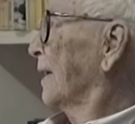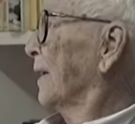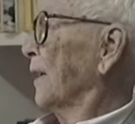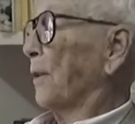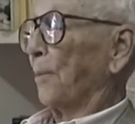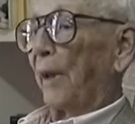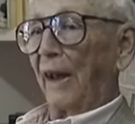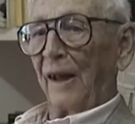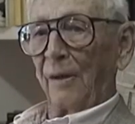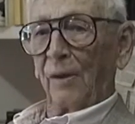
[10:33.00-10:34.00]
his
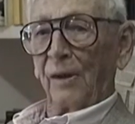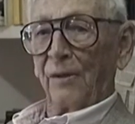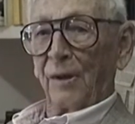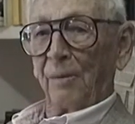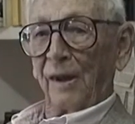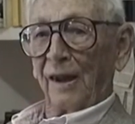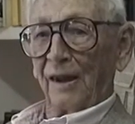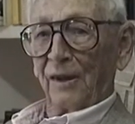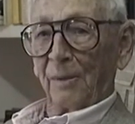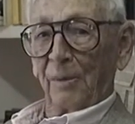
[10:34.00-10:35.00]
painting, one of his
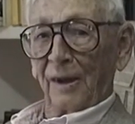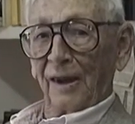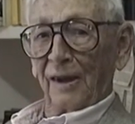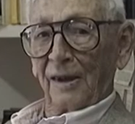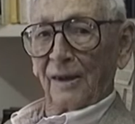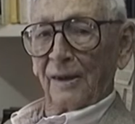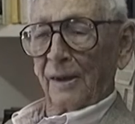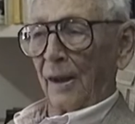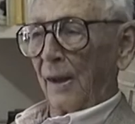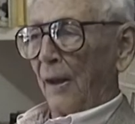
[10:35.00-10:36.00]
paintings up there. You know?
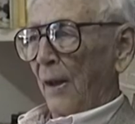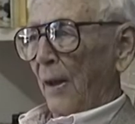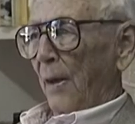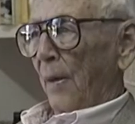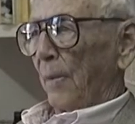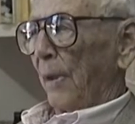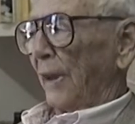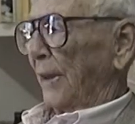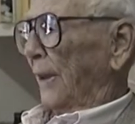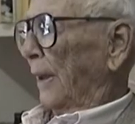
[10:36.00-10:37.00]

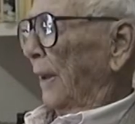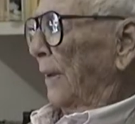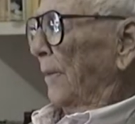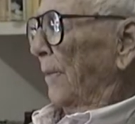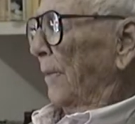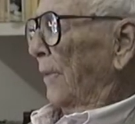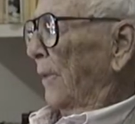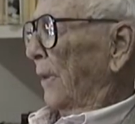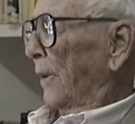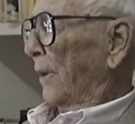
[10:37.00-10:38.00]
But uh,
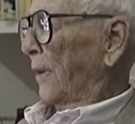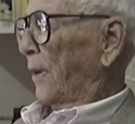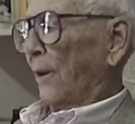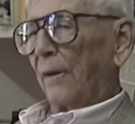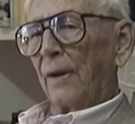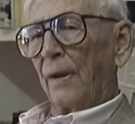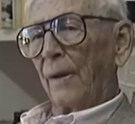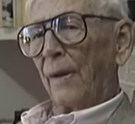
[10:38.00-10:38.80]
I like so I like